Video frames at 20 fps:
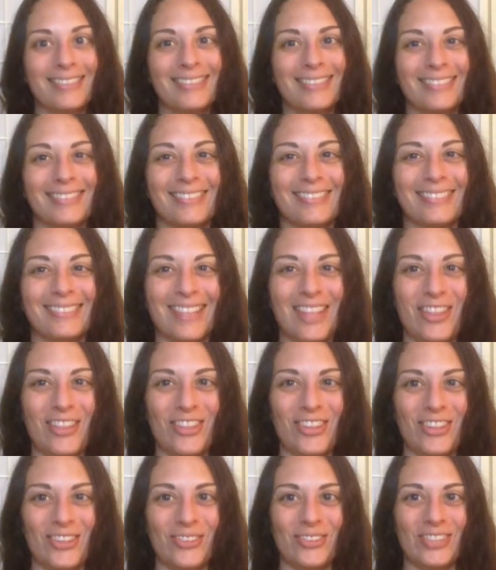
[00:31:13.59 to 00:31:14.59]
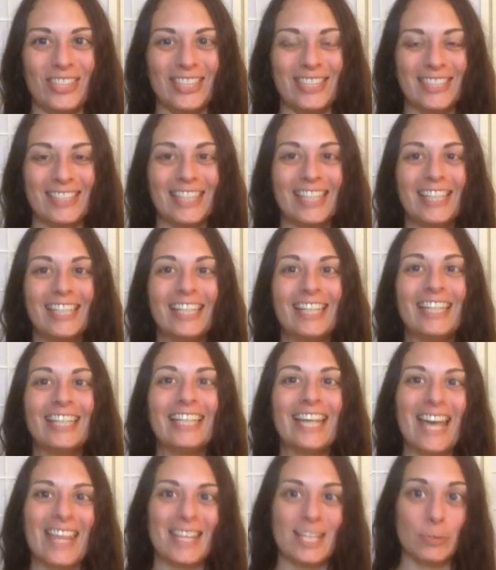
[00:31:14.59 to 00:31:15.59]
the third one,
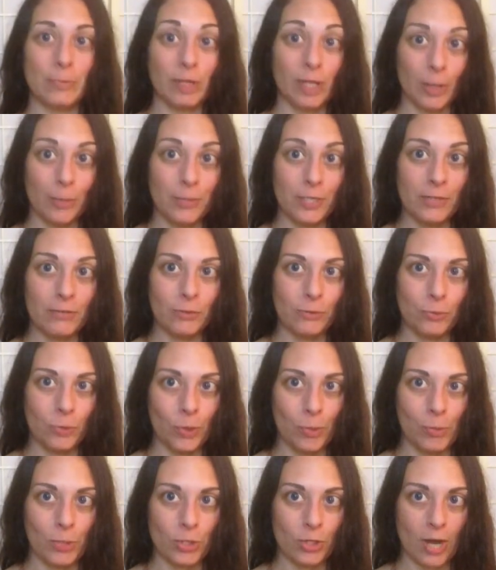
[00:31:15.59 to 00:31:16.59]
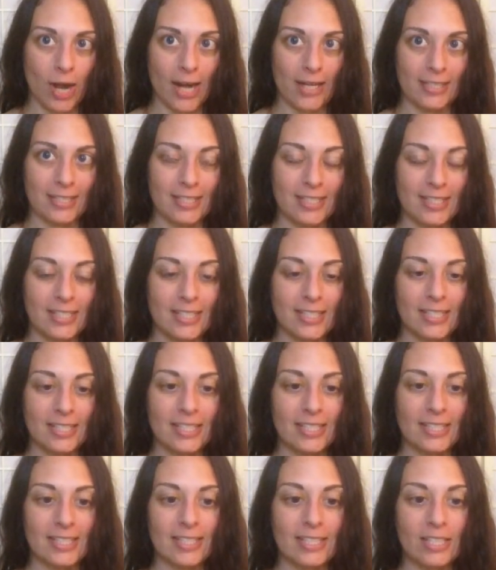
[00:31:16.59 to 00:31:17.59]
again, this becomes even more abstract.
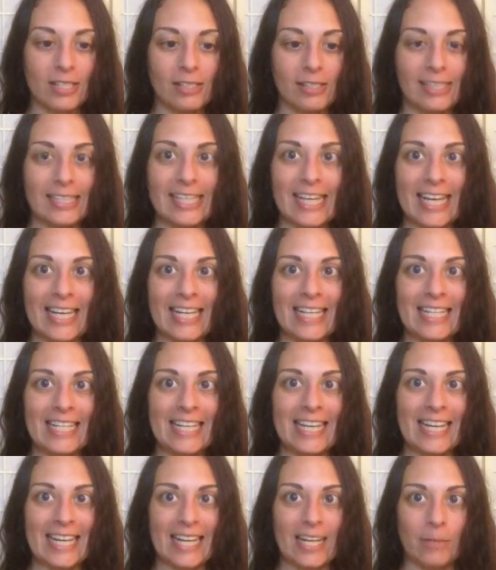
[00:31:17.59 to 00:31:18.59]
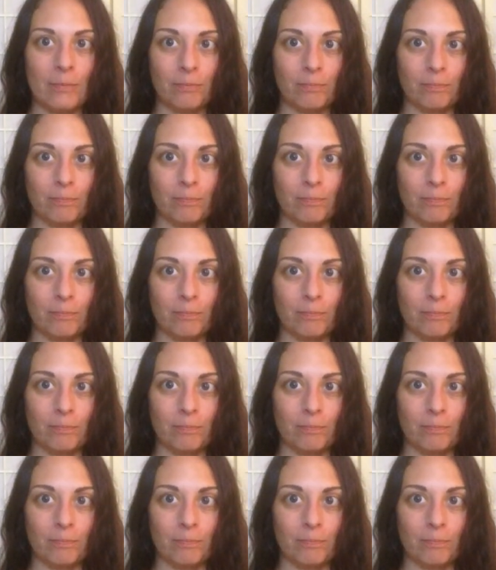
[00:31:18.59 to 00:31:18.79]
This is called neti neti.